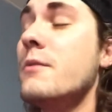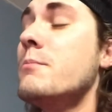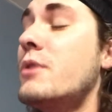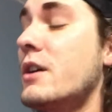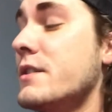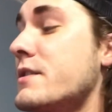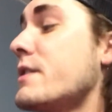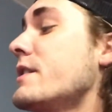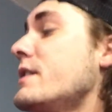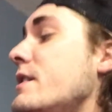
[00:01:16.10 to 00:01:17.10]
But
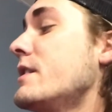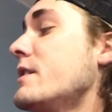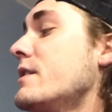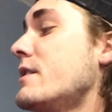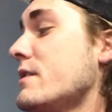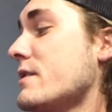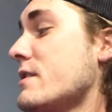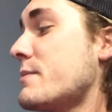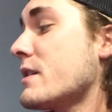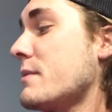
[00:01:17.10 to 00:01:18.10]
in this
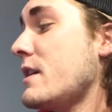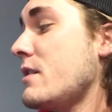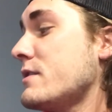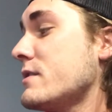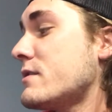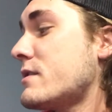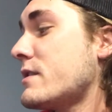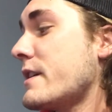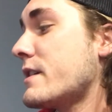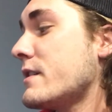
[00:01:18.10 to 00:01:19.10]
aspect of my house, it's
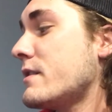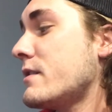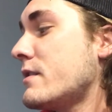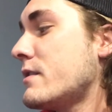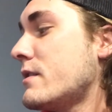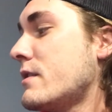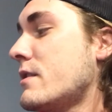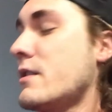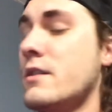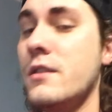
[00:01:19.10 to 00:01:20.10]
taken,
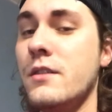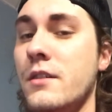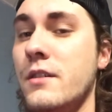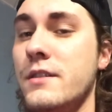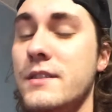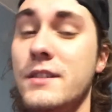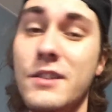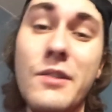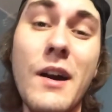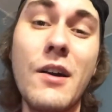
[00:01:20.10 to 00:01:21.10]
it said
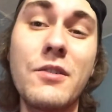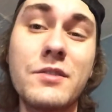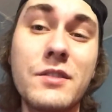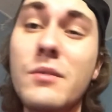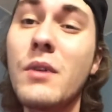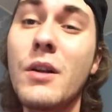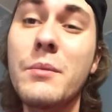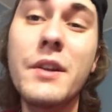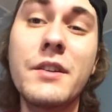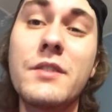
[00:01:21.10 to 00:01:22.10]
two hours and some odd
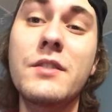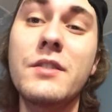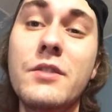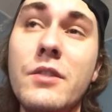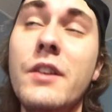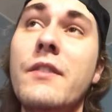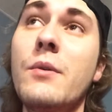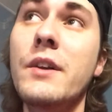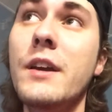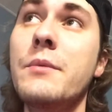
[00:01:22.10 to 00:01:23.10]
minutes to do it if I
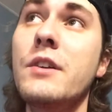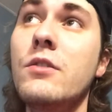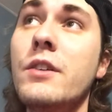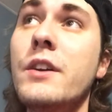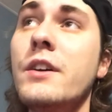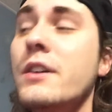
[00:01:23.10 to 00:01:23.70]
would have kept it going.